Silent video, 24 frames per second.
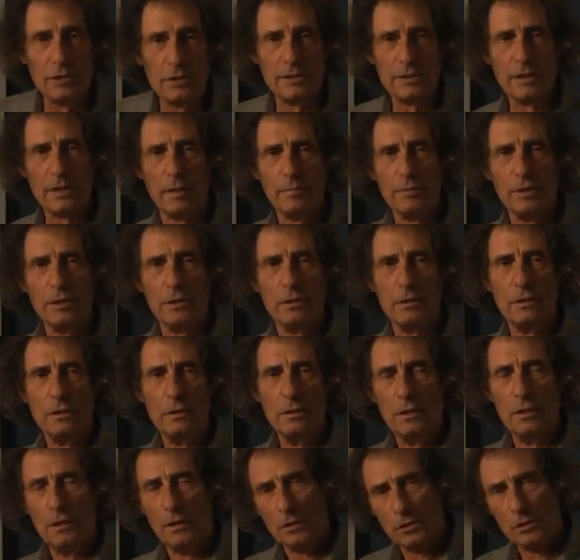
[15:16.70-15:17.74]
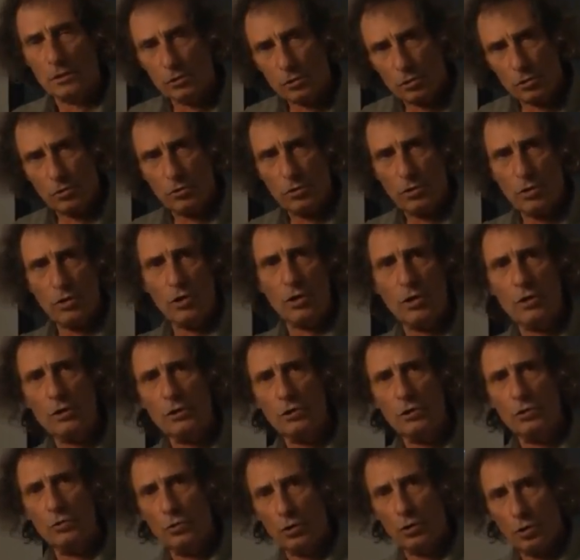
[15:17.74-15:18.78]
what is coming. So you
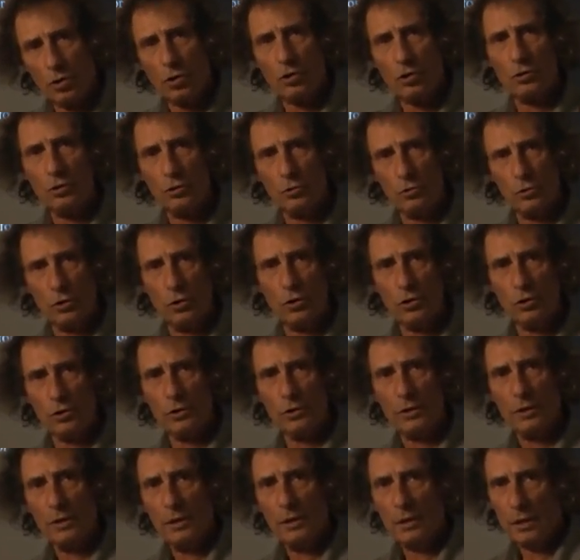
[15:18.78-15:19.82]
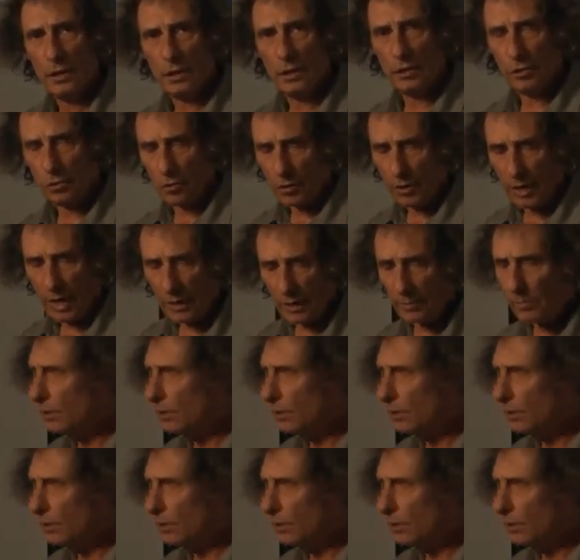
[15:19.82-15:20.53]
learn, and you are